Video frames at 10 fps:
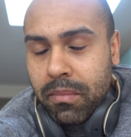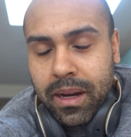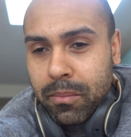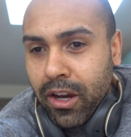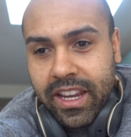
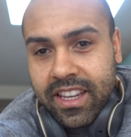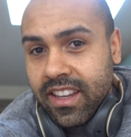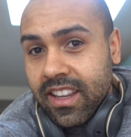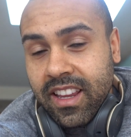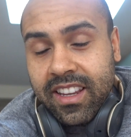i'm not kidding
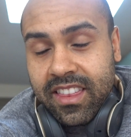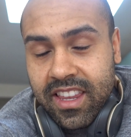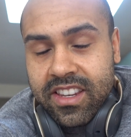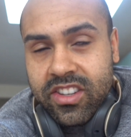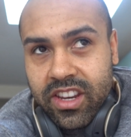you like
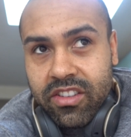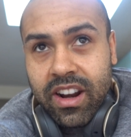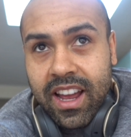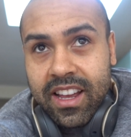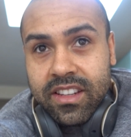this year
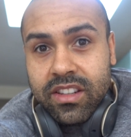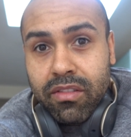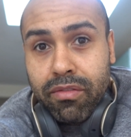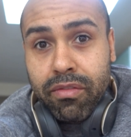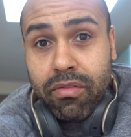has
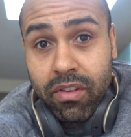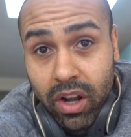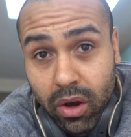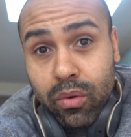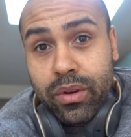
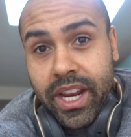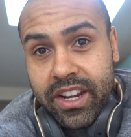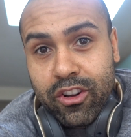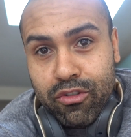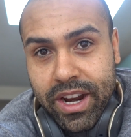flown in
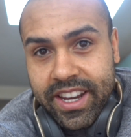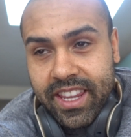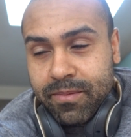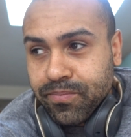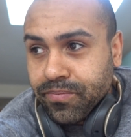already
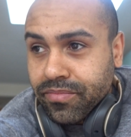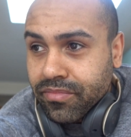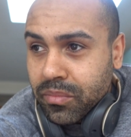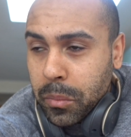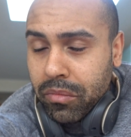
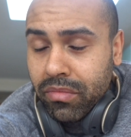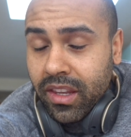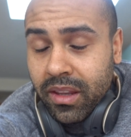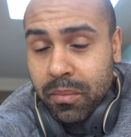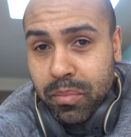
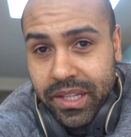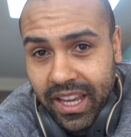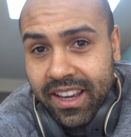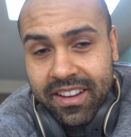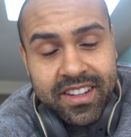but
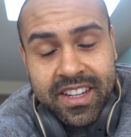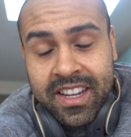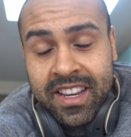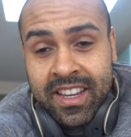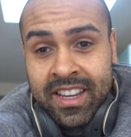yeah
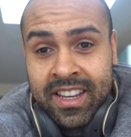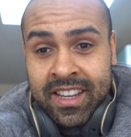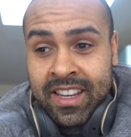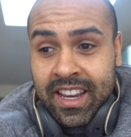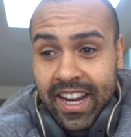
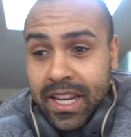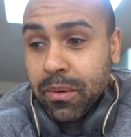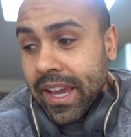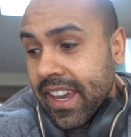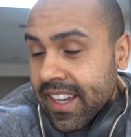
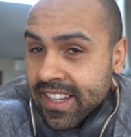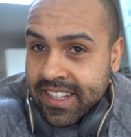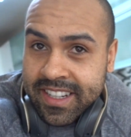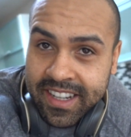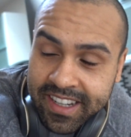anyway
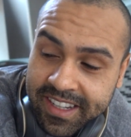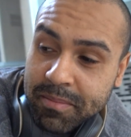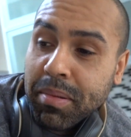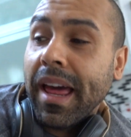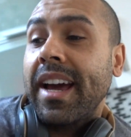
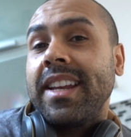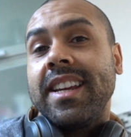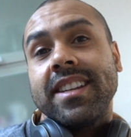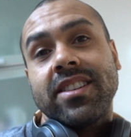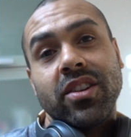plan
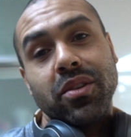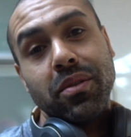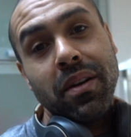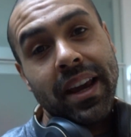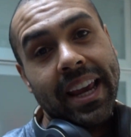is
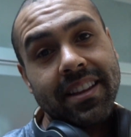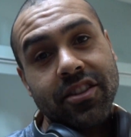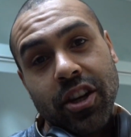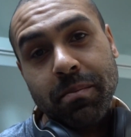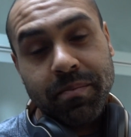to hit the
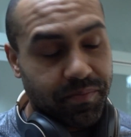gym.